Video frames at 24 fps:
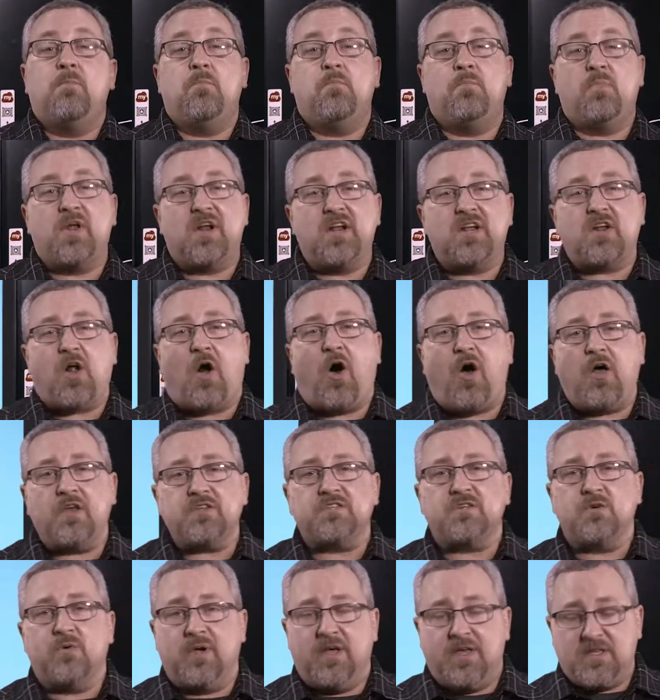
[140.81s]
But it
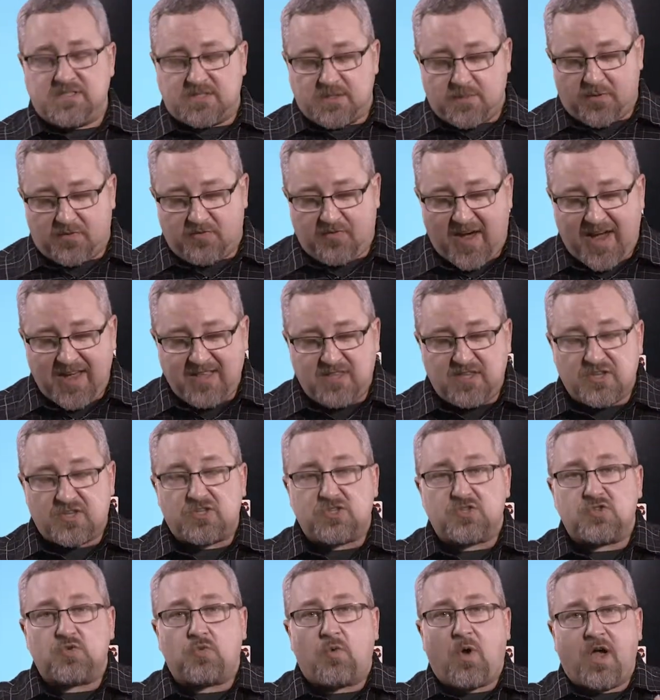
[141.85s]
also is to provide the
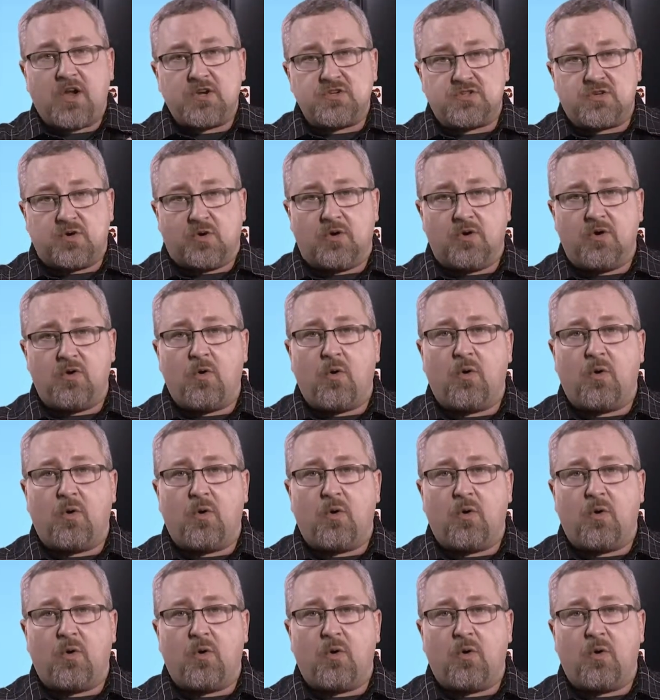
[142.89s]
structure